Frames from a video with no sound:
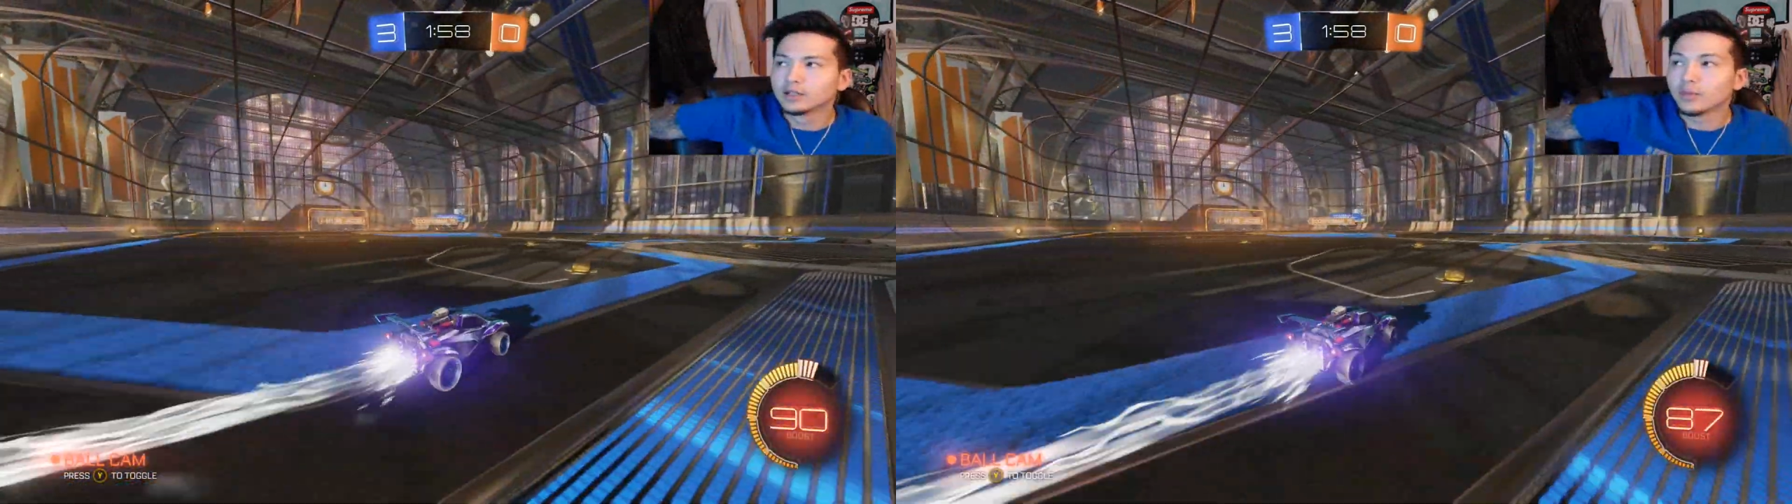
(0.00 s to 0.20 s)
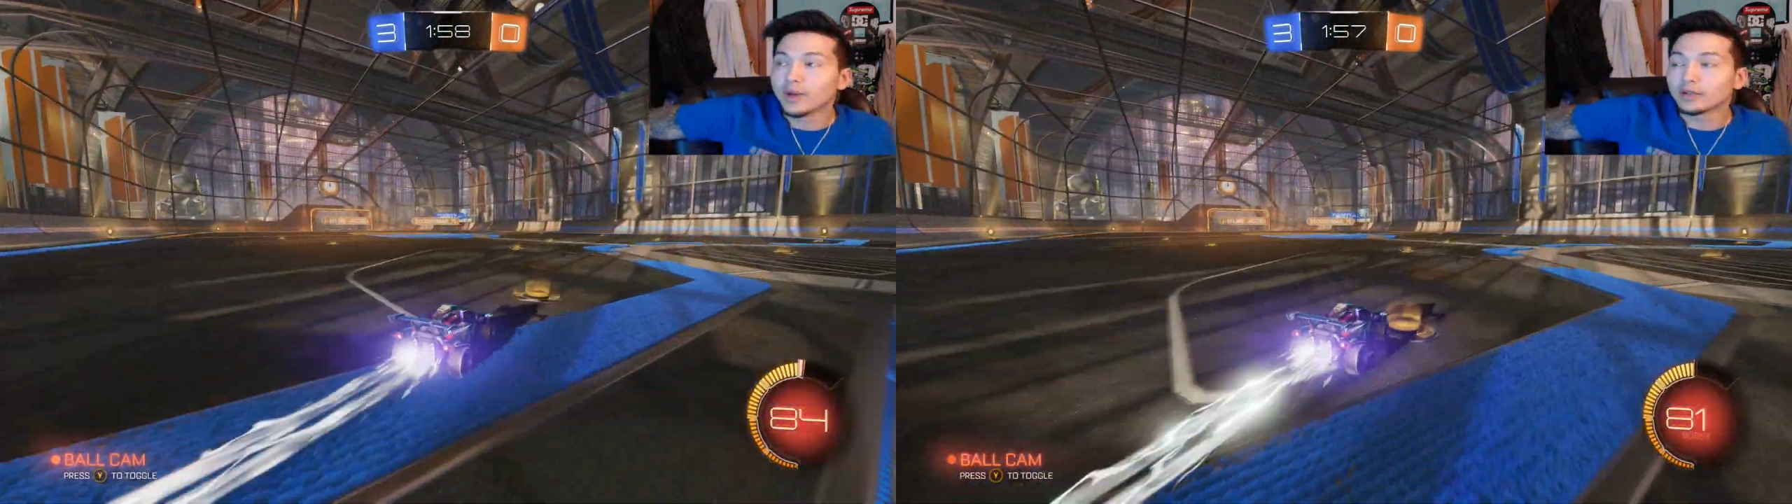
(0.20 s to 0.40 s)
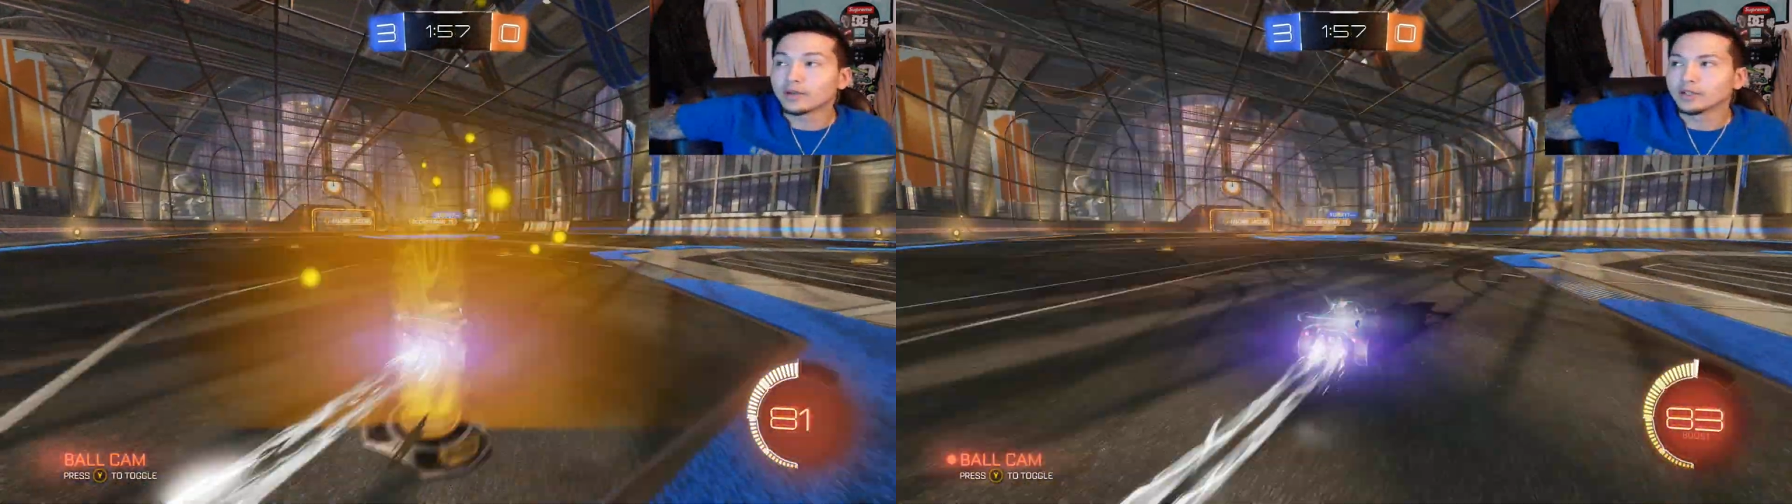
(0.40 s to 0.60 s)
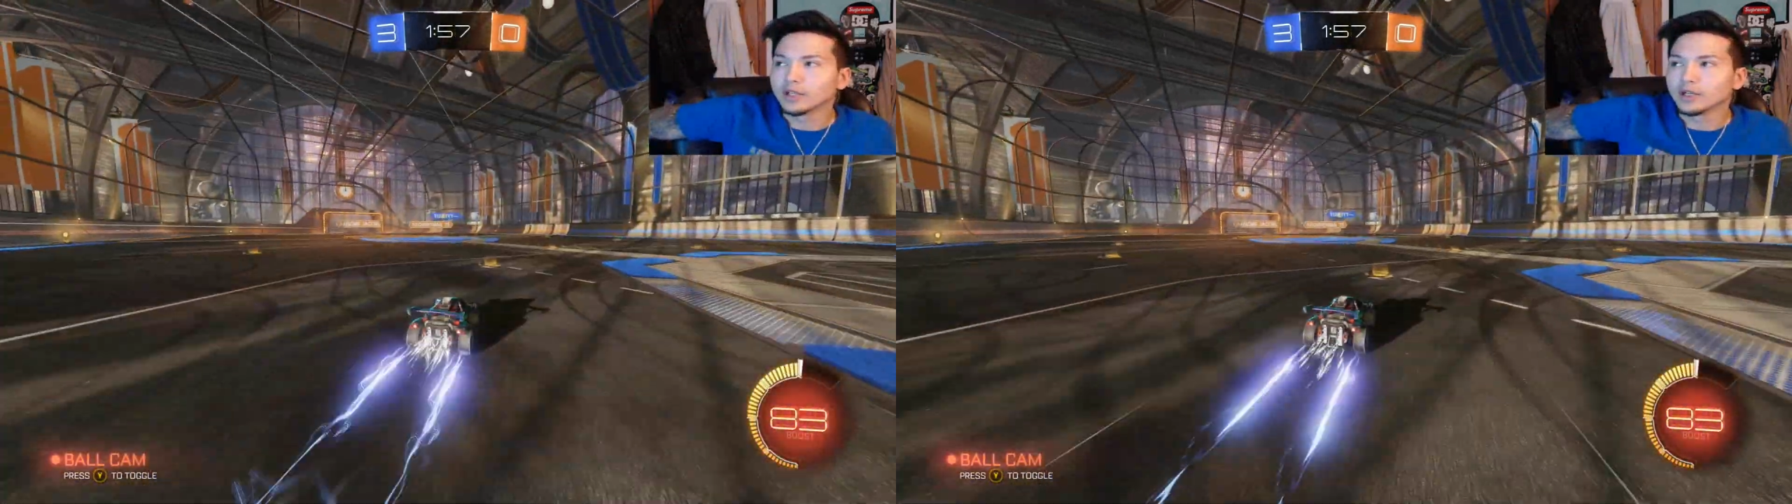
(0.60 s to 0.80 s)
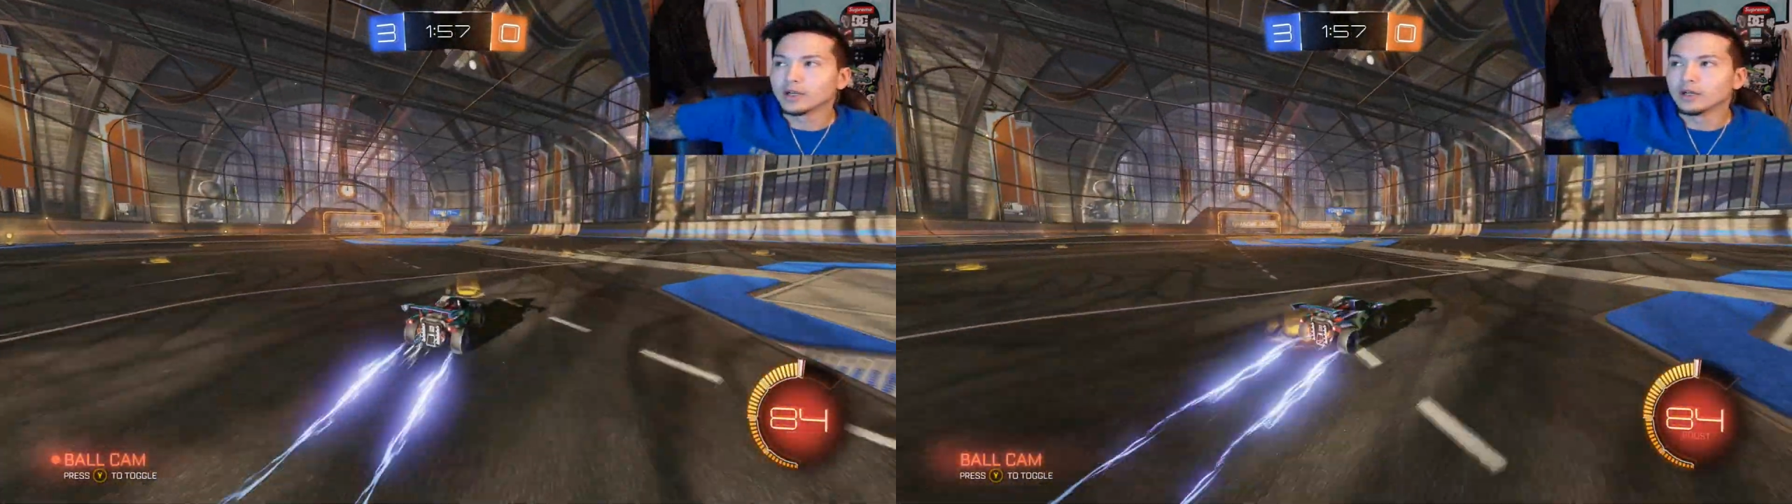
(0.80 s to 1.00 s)
So back to what I was
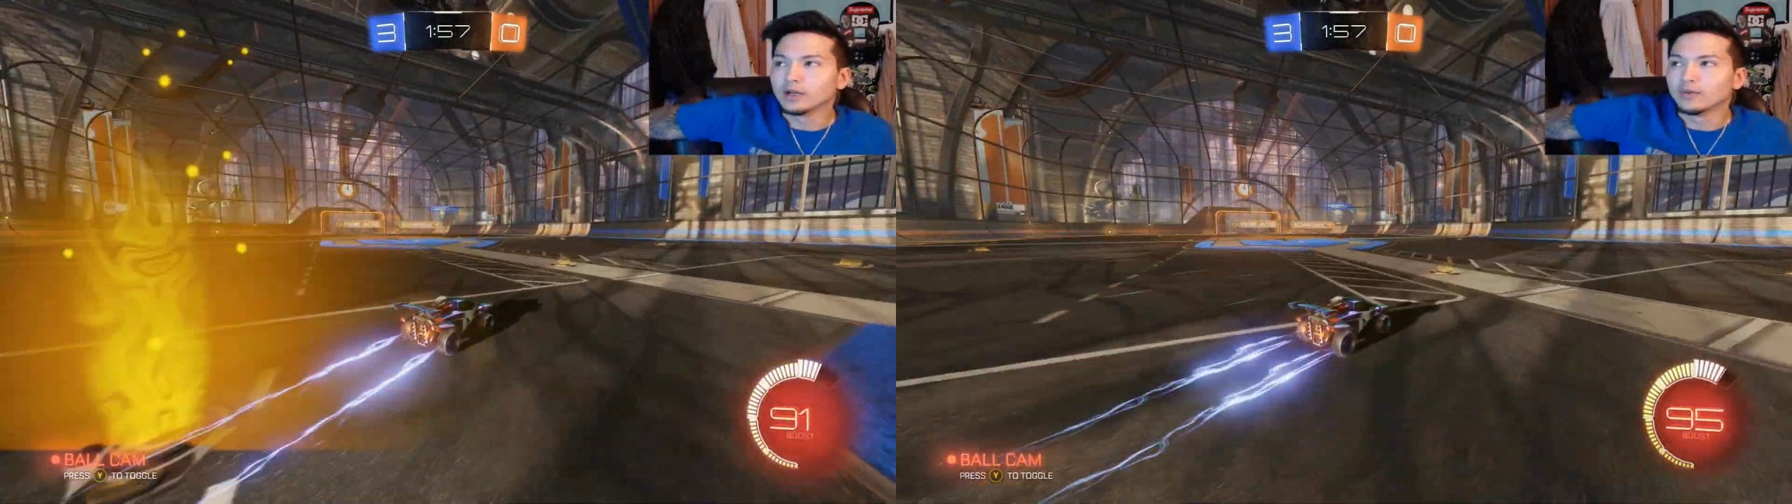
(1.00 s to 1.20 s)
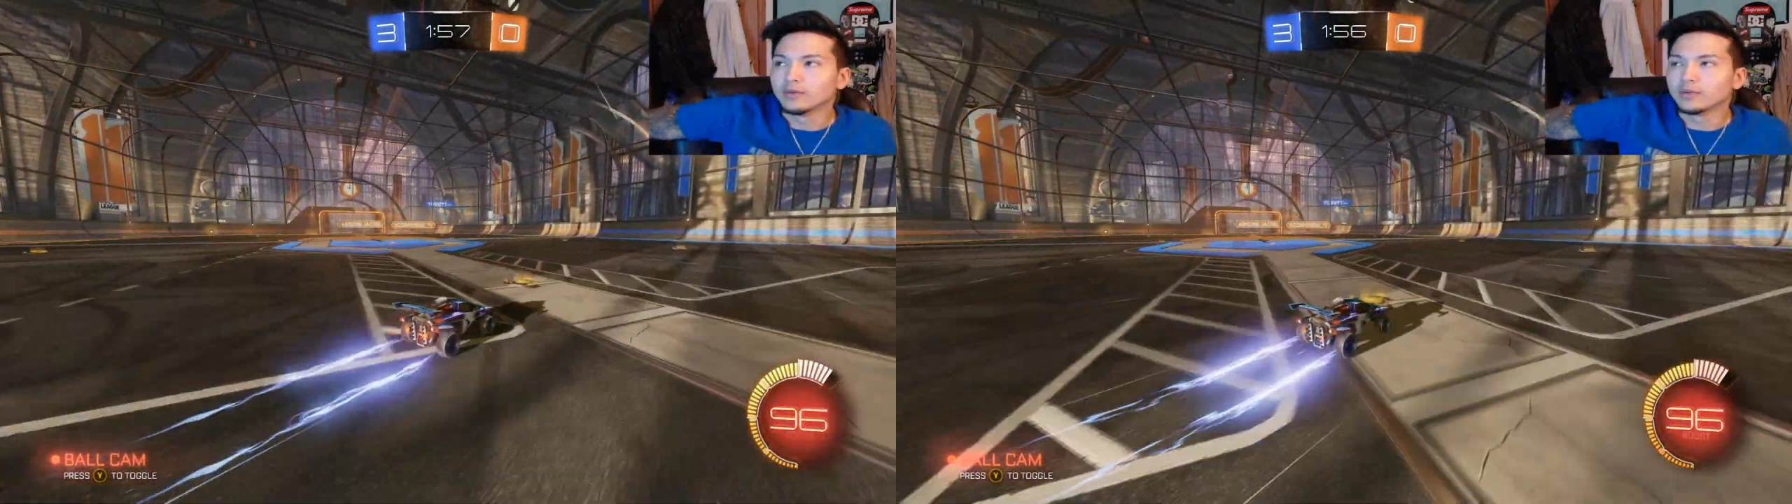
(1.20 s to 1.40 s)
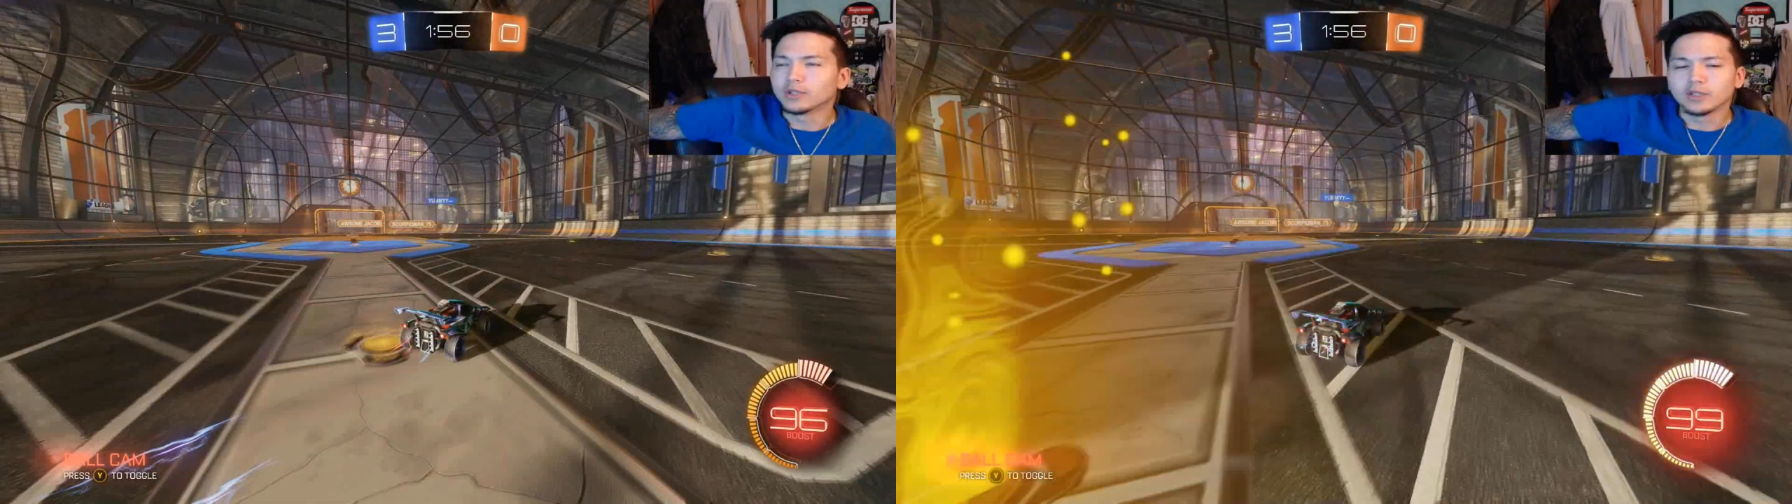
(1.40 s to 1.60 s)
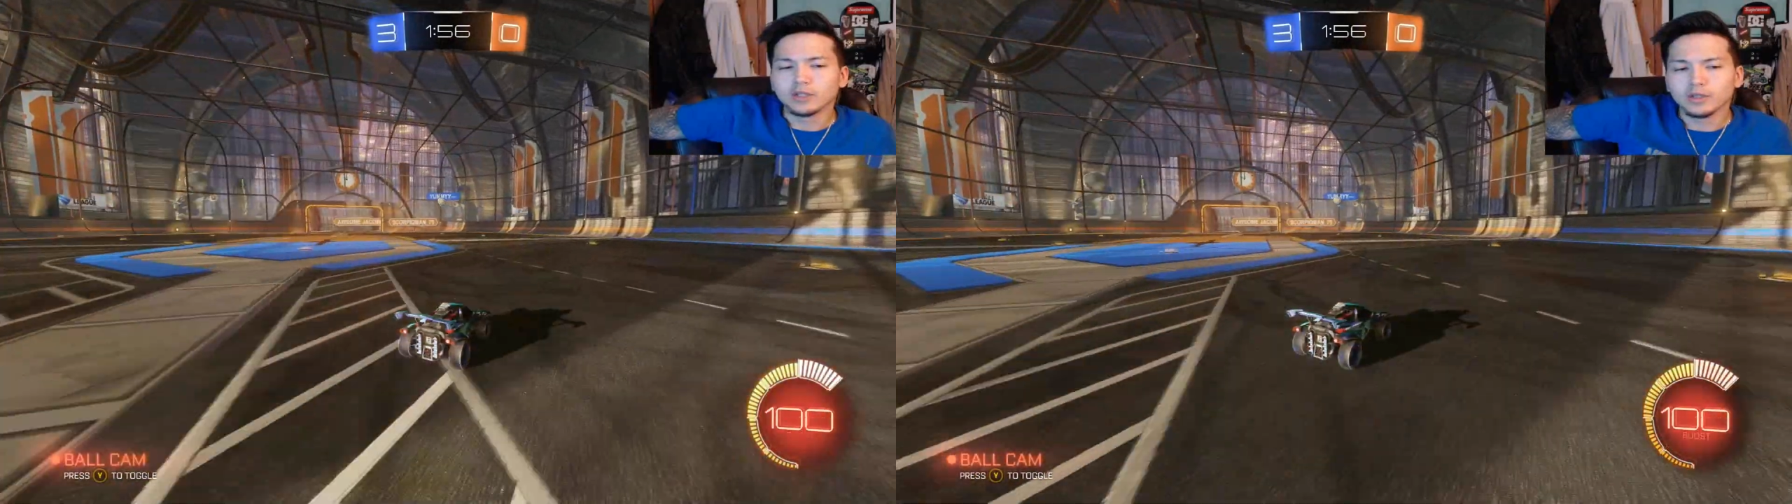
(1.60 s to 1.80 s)
saying. What was